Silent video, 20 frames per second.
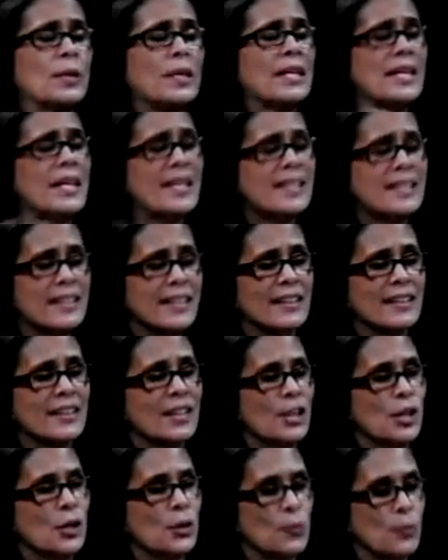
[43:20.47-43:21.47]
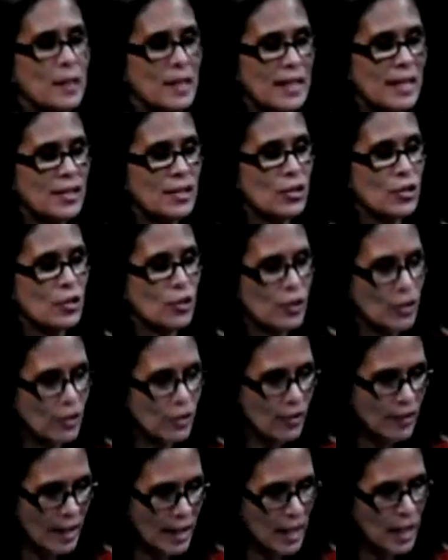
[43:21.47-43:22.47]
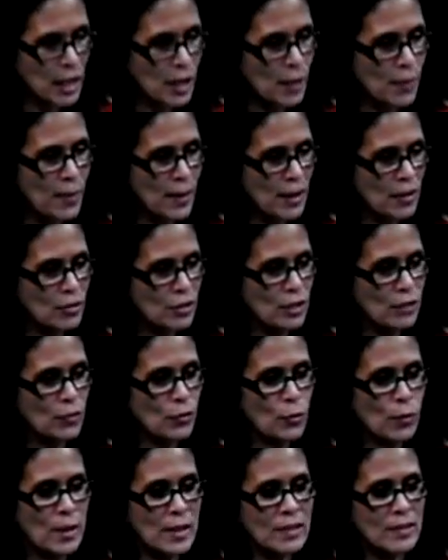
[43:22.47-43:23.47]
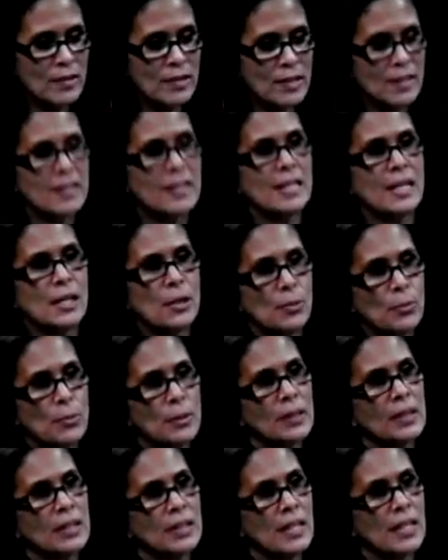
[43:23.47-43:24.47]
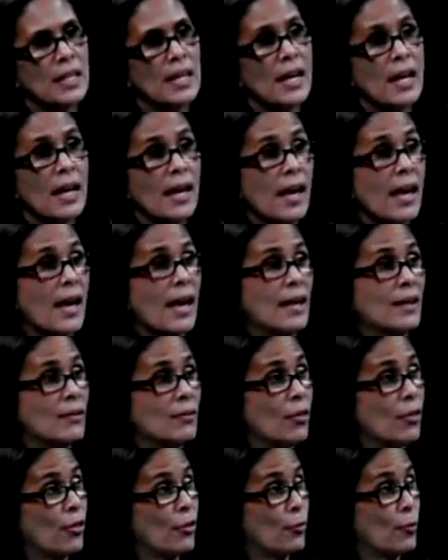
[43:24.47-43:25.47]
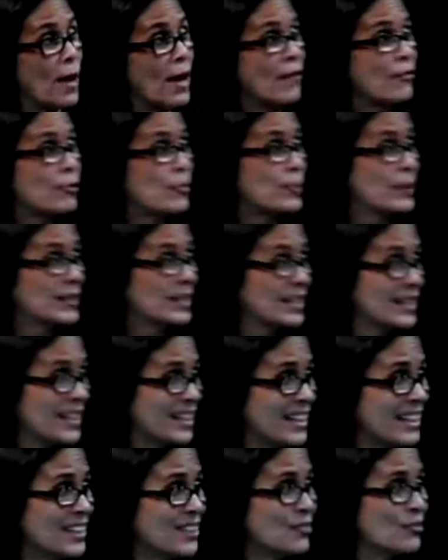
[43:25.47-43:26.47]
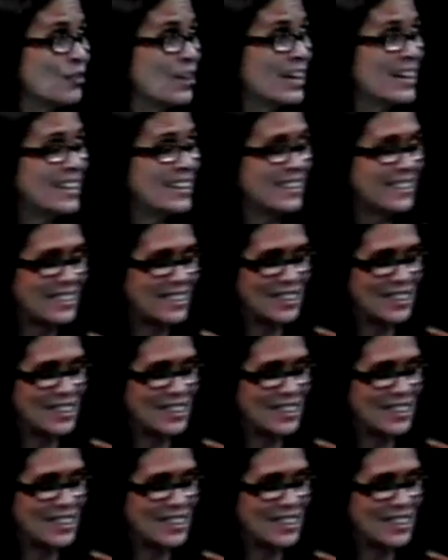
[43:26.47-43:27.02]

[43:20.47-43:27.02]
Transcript: We need to start thinking about different ways of sustainability and thrivability, right?